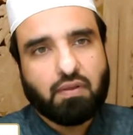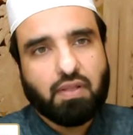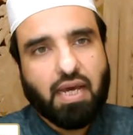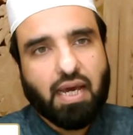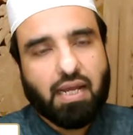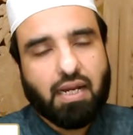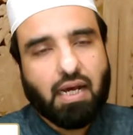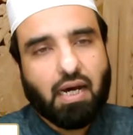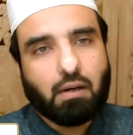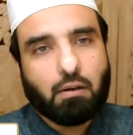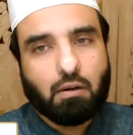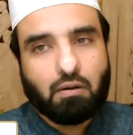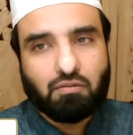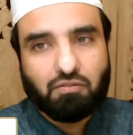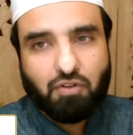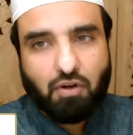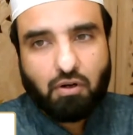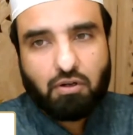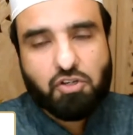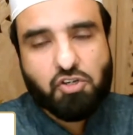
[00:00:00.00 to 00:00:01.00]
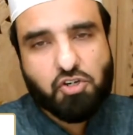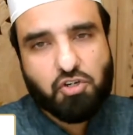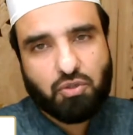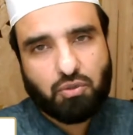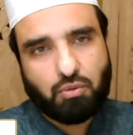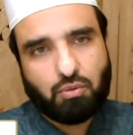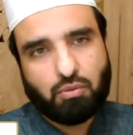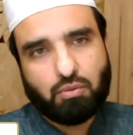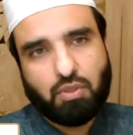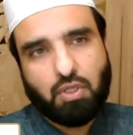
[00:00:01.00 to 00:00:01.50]
That our
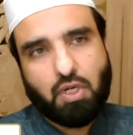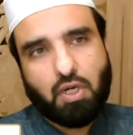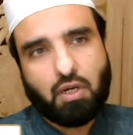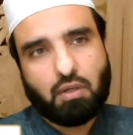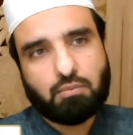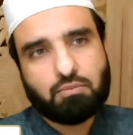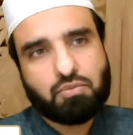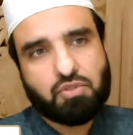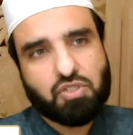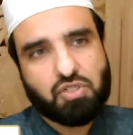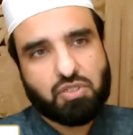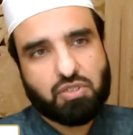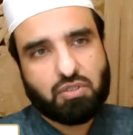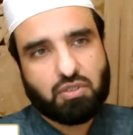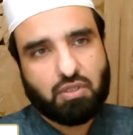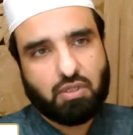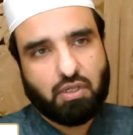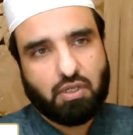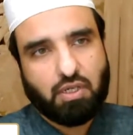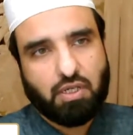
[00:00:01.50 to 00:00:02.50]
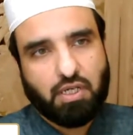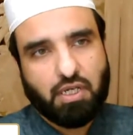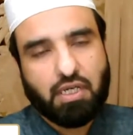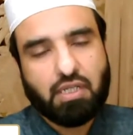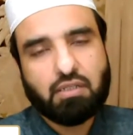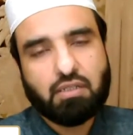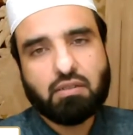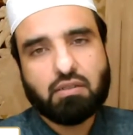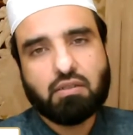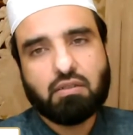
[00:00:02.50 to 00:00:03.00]
virtue comes
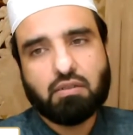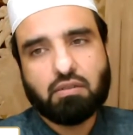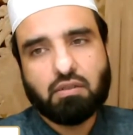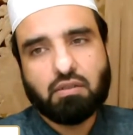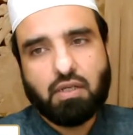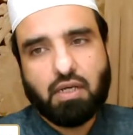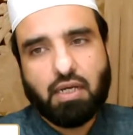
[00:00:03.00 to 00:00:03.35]
in